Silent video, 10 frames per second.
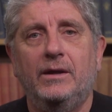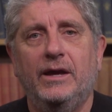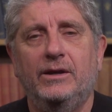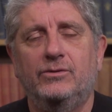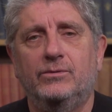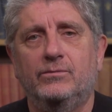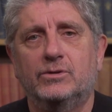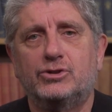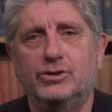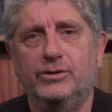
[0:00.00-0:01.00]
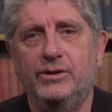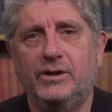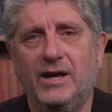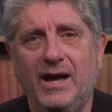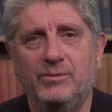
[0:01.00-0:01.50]
And certain
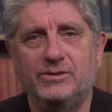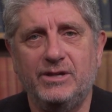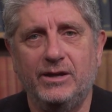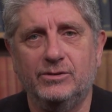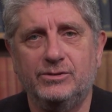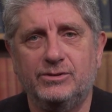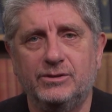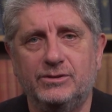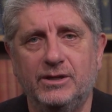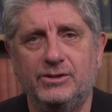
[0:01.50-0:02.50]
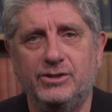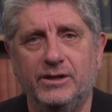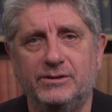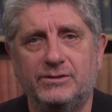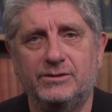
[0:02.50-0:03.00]
commentators, such
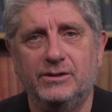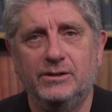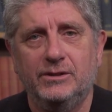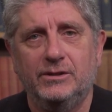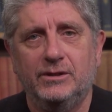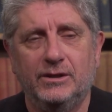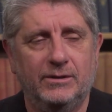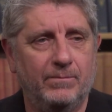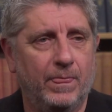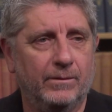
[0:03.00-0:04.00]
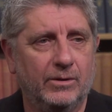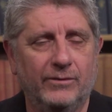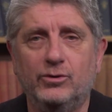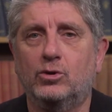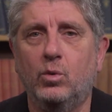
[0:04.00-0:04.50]
as
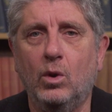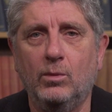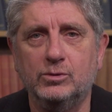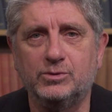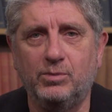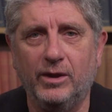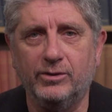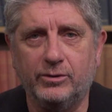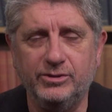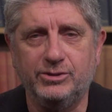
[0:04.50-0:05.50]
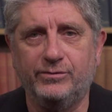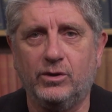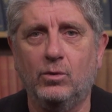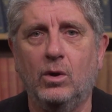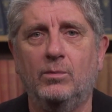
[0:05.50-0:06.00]
Governor Cuomo's brother, Christopher
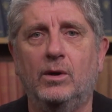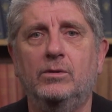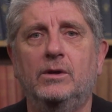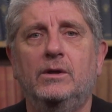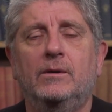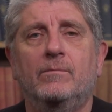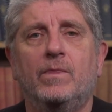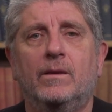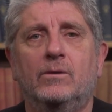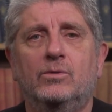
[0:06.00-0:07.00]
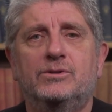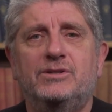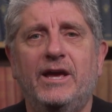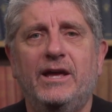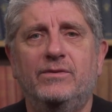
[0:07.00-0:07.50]
Cuomo, were
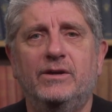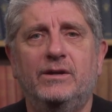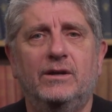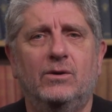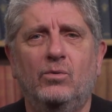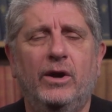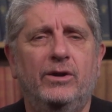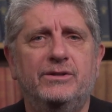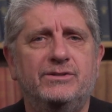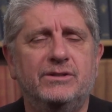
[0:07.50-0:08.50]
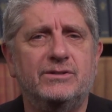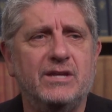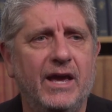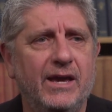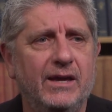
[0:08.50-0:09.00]
saying that where does it
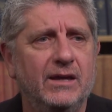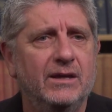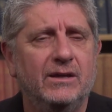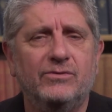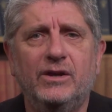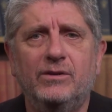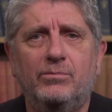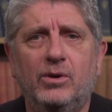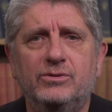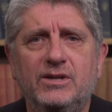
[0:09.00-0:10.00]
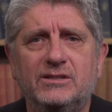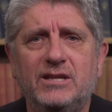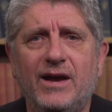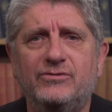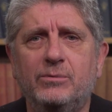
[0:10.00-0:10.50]
say that protests
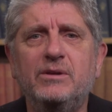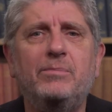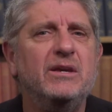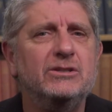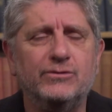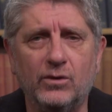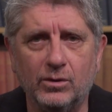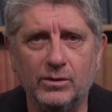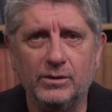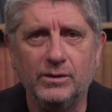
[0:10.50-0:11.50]
have to be peaceful?